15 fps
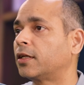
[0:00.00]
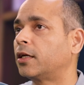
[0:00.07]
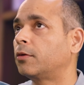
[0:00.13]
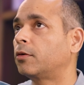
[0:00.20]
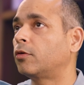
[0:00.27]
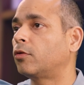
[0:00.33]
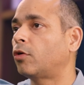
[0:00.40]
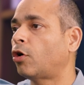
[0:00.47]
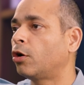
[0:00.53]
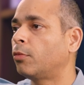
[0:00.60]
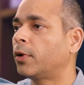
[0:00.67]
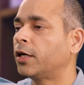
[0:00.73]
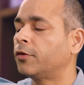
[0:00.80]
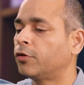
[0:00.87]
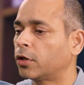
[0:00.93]
that all
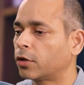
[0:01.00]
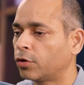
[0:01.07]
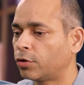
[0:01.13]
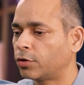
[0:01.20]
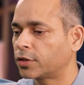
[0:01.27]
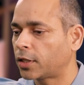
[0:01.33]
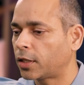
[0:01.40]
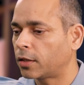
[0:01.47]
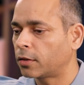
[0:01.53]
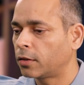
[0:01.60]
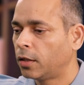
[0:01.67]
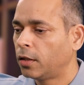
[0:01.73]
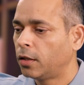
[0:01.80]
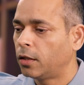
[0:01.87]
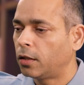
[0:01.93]
my workloads are
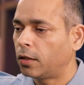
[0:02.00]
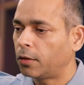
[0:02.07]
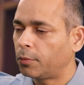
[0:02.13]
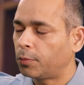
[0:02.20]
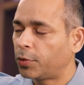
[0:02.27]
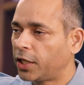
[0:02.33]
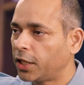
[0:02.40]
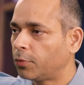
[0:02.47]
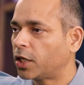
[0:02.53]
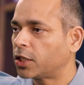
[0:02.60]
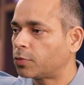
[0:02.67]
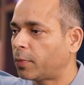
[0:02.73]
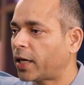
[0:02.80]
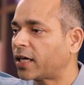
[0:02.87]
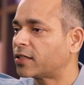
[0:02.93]
pretty
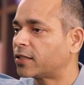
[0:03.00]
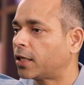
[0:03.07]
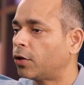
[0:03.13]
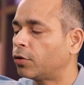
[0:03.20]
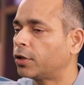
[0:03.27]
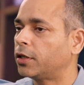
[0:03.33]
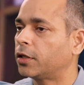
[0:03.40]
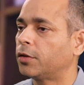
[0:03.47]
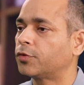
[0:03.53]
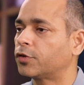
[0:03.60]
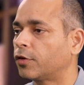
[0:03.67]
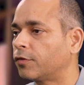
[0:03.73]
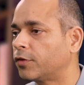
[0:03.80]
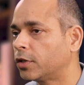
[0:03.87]
much maxed out in terms of